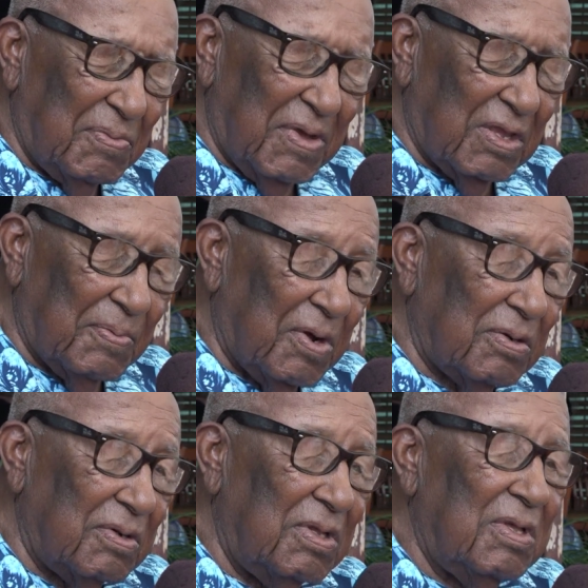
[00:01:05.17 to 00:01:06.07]
I beg your
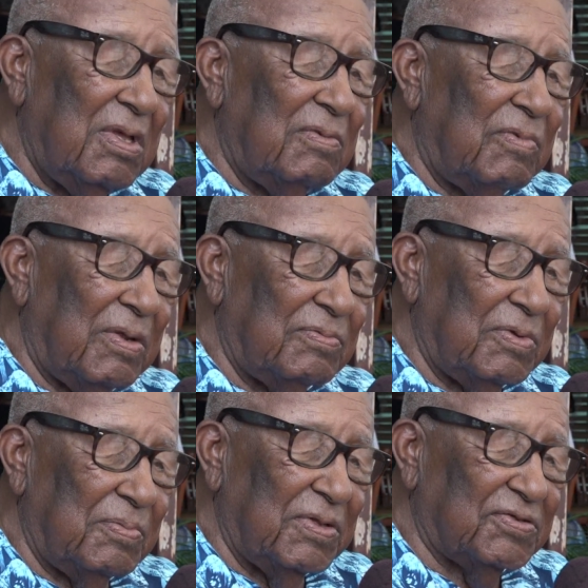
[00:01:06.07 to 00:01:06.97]
pardon, when
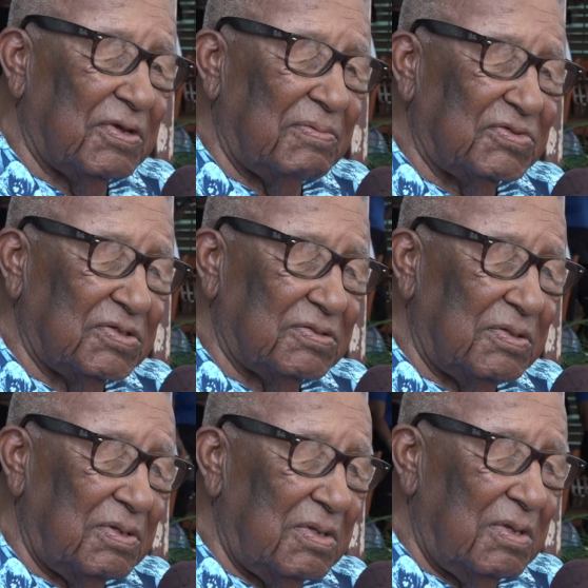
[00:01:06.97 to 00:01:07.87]
we beat Somerset
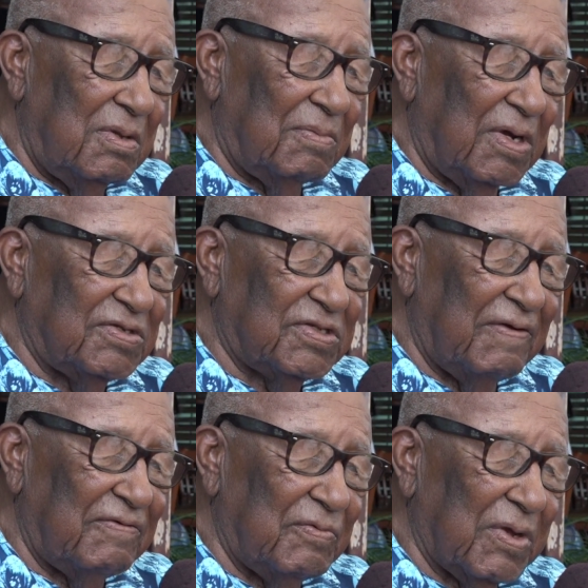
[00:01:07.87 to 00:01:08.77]
by
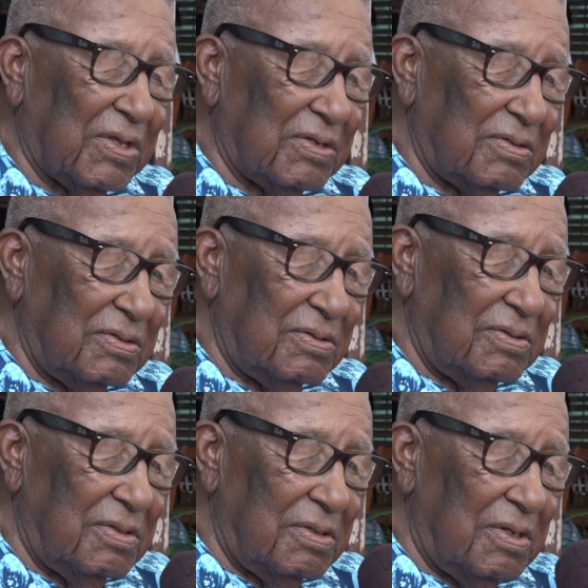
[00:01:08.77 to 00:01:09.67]
7 wickets.
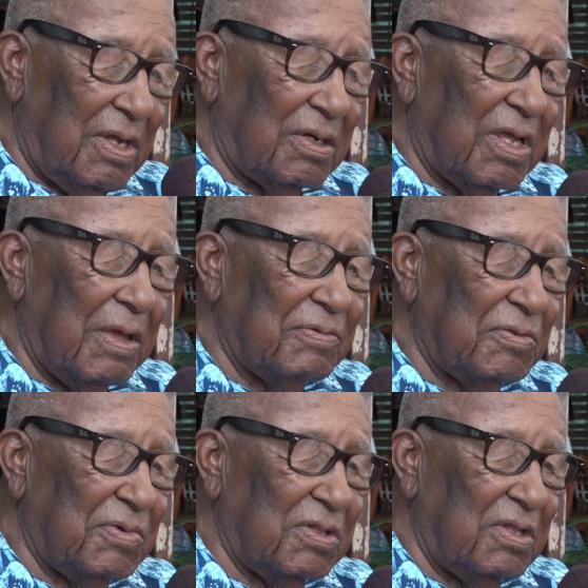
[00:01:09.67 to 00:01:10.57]
And I happen
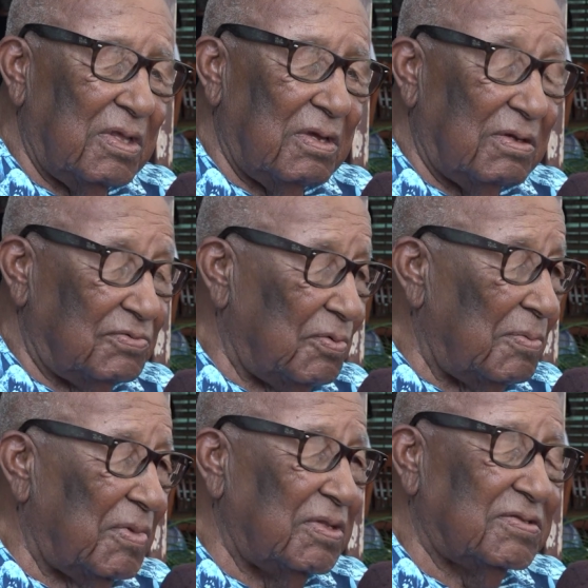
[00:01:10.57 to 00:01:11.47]
to be the, as
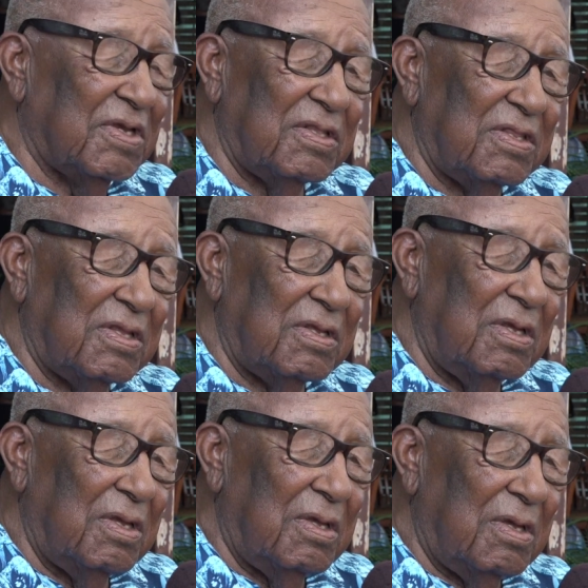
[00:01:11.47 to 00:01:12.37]
one might say, the
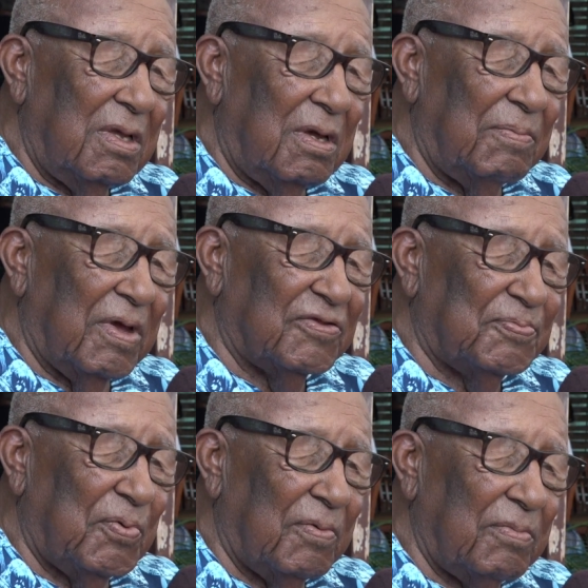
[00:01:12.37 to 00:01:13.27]
best
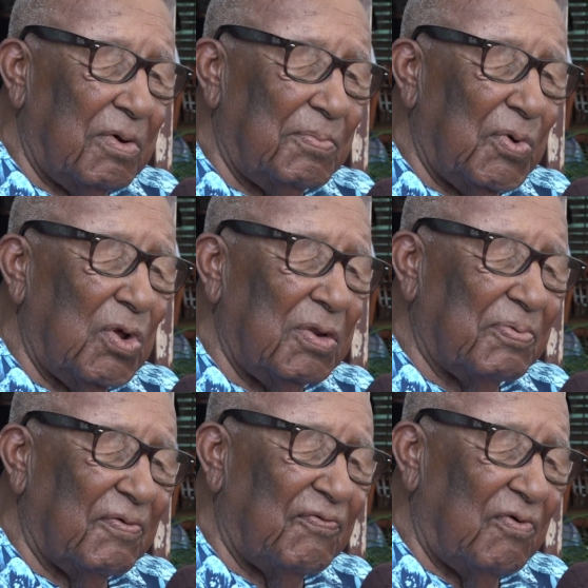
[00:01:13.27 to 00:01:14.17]
bowling
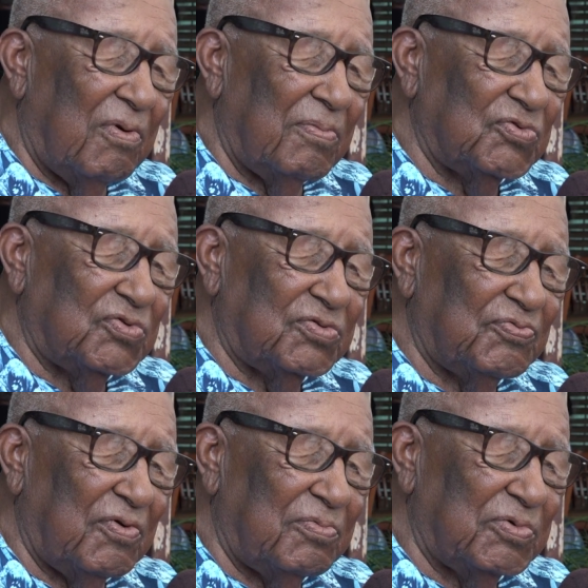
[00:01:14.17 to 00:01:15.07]
performance,
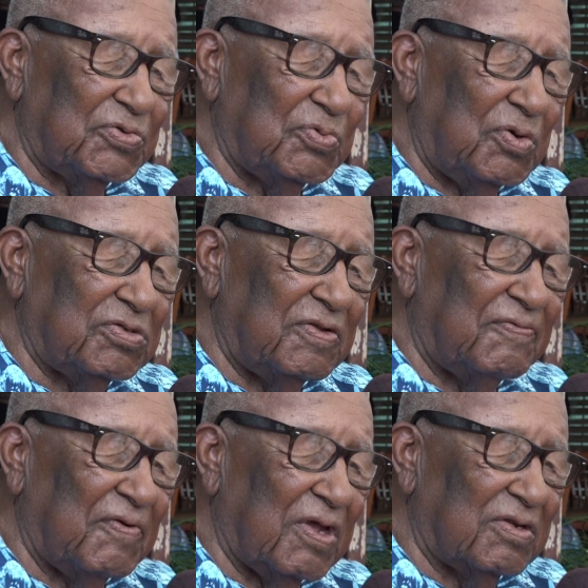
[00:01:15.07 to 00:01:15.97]
for which was, in
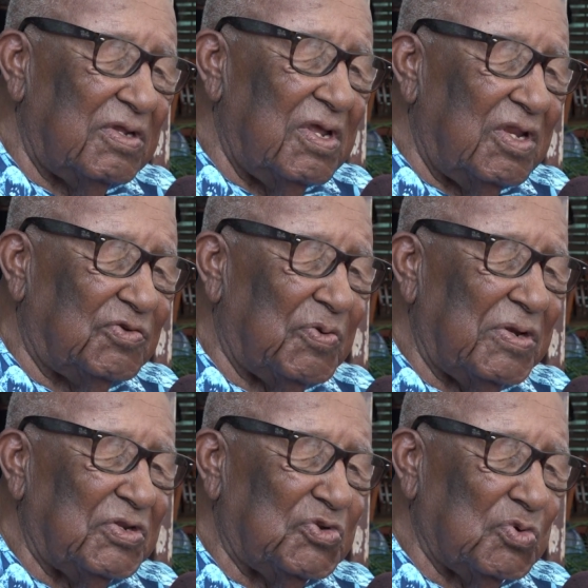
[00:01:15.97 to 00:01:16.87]
fact,
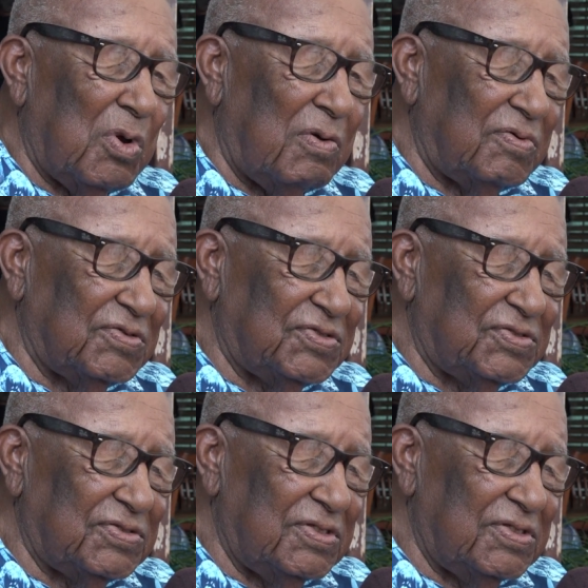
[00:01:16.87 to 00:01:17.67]
22 overs,